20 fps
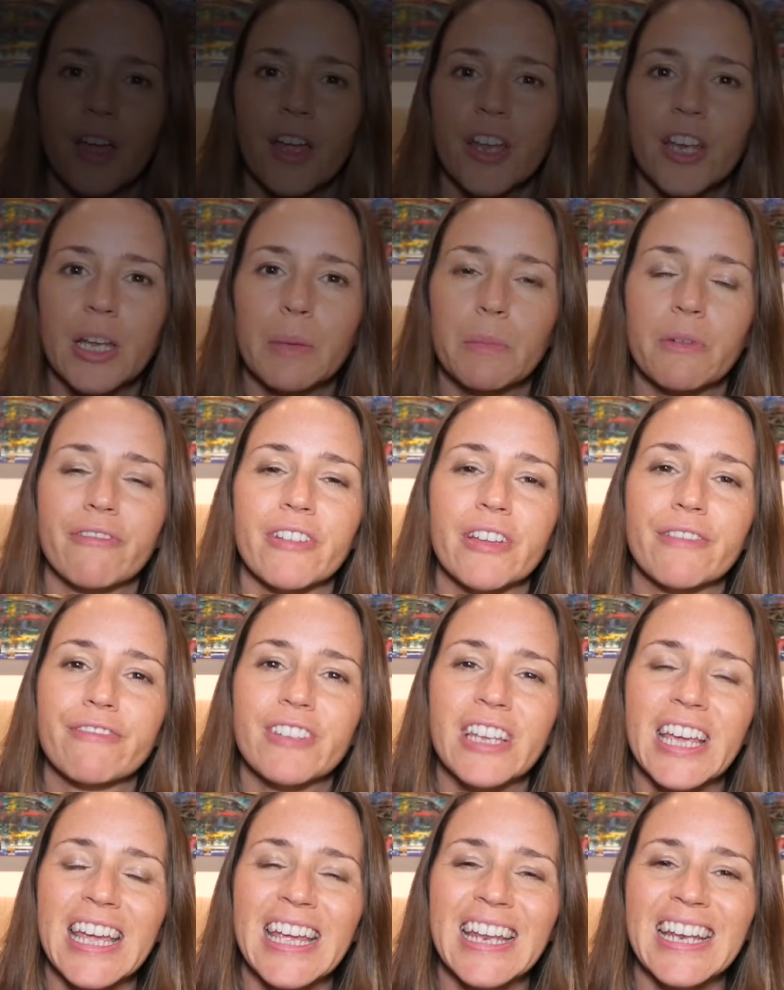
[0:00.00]
Number
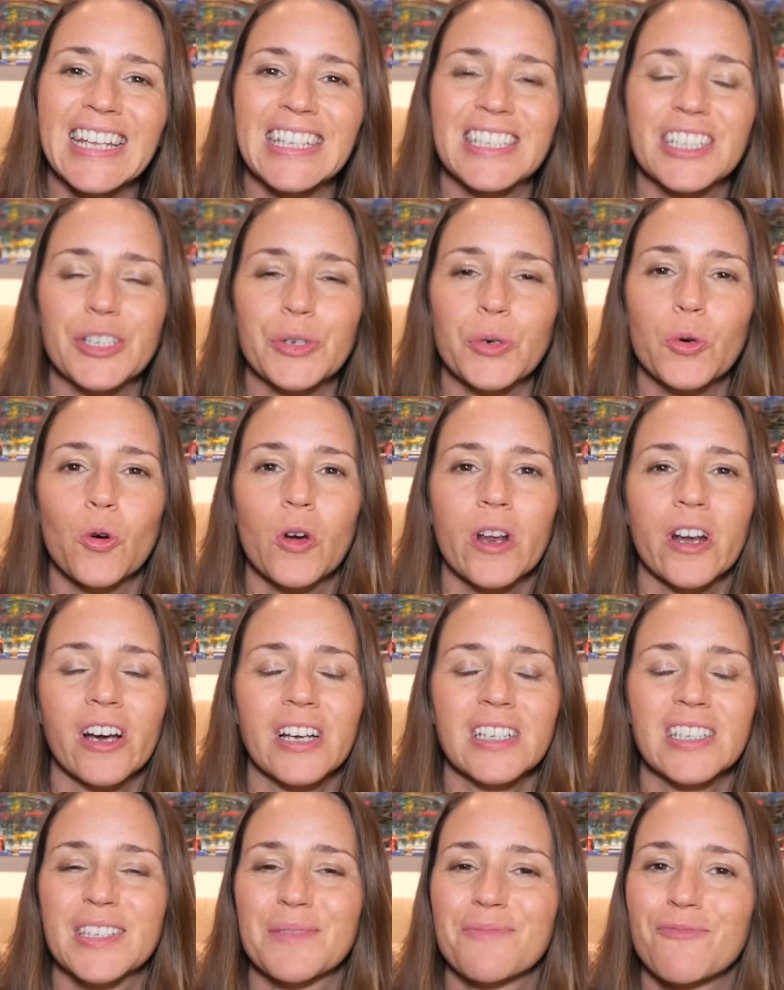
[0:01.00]
15 is to
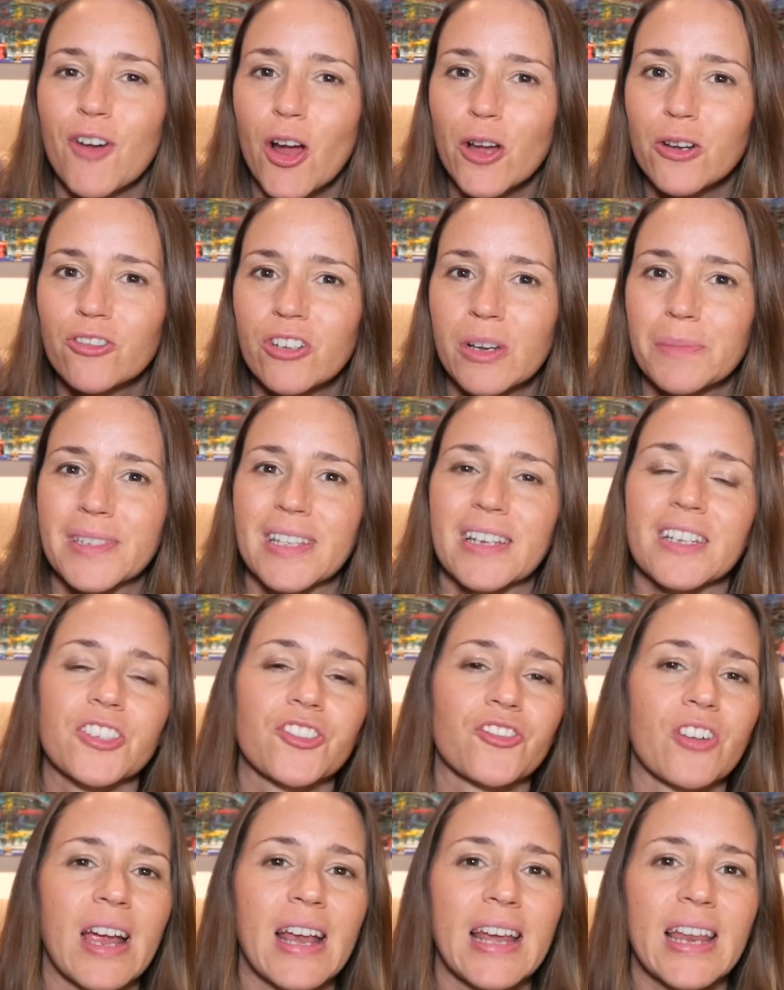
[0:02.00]
organise some road trips in
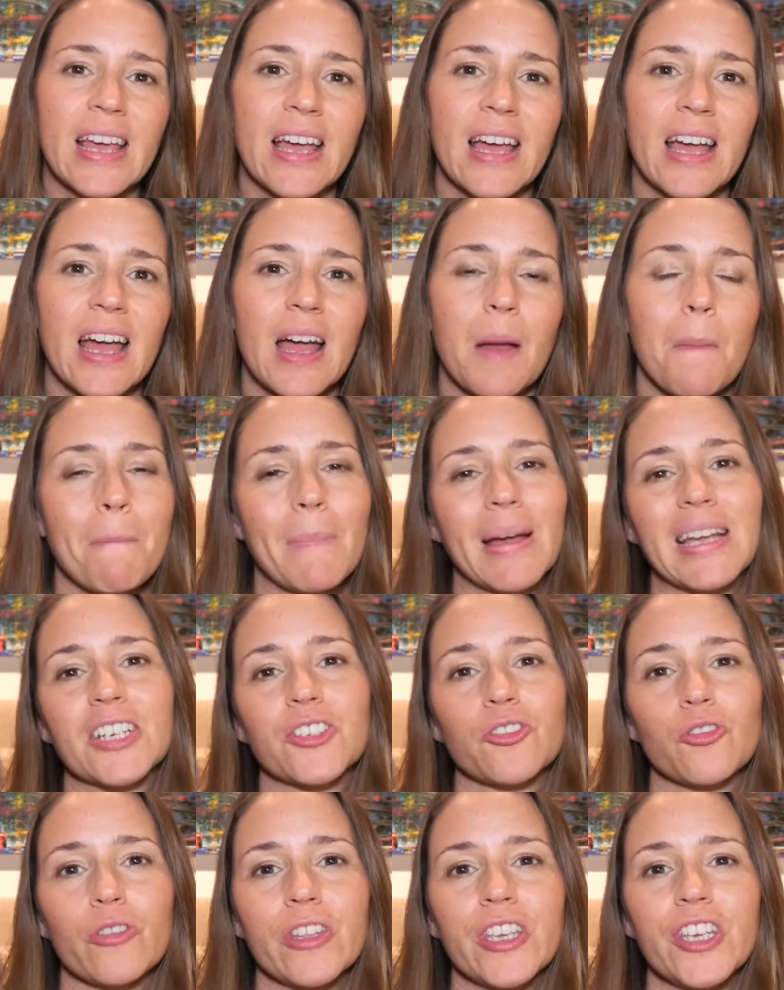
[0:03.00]
Australia. Make
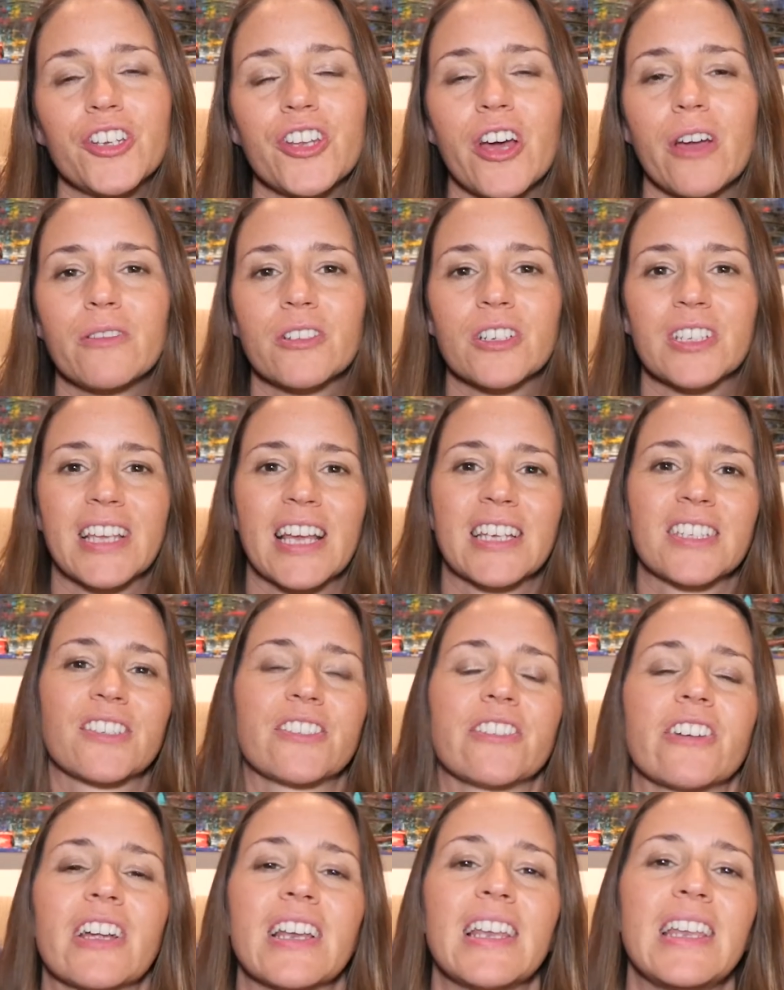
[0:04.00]
sure that you don't just get
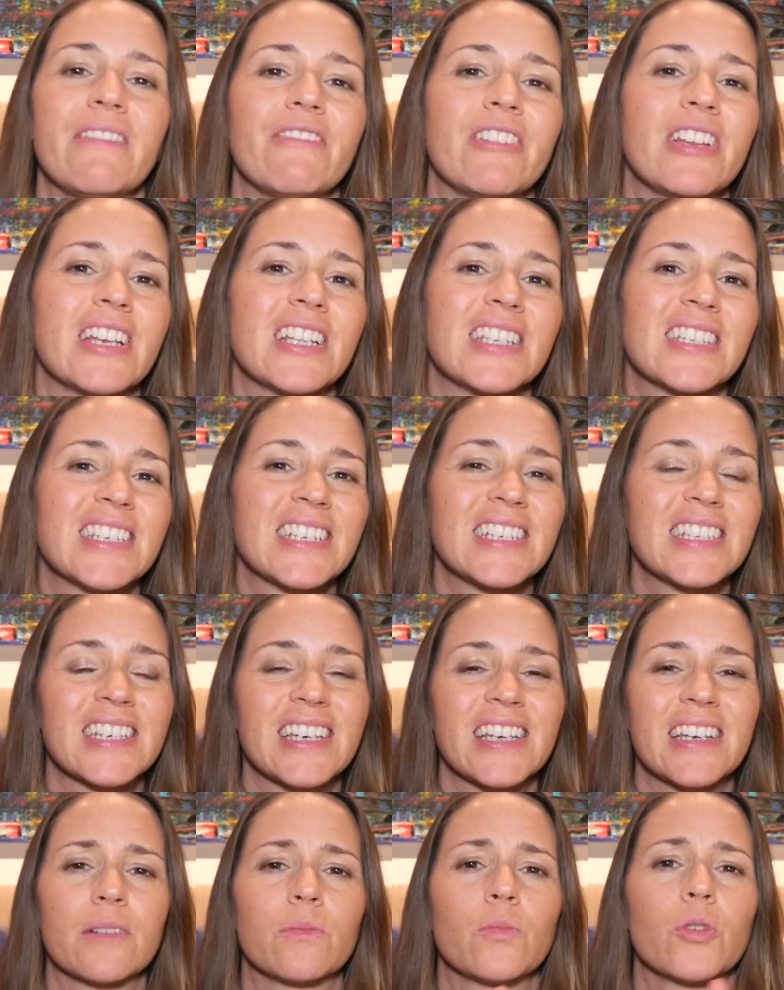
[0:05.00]
stuck living in a
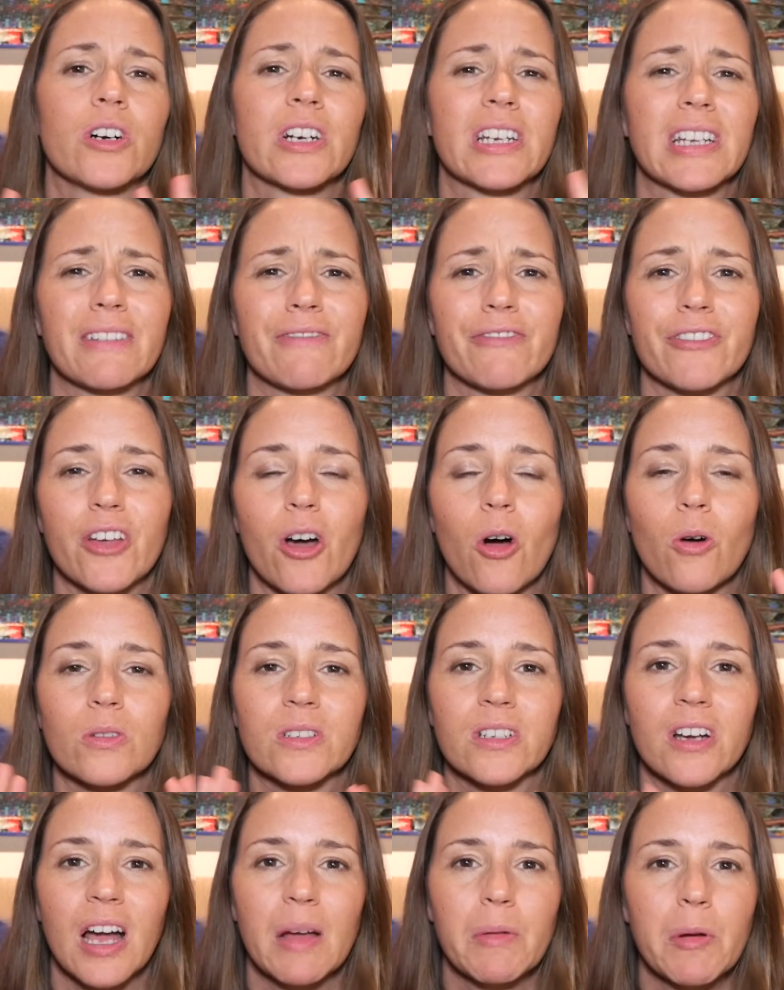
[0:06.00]
city and working for the whole
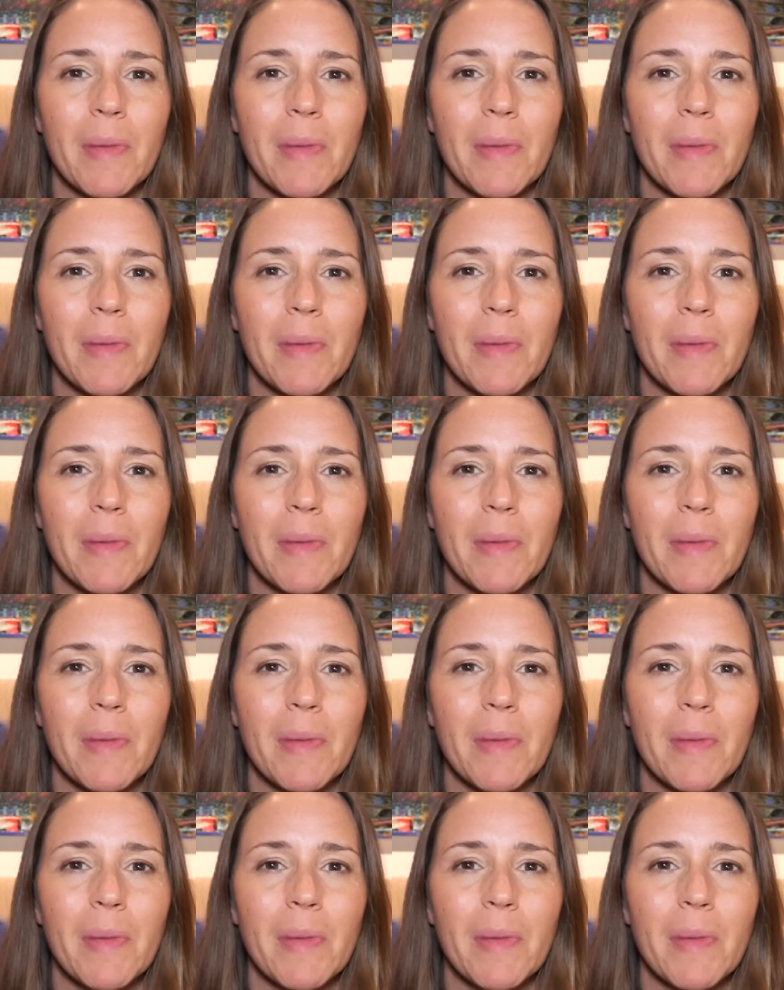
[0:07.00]
time.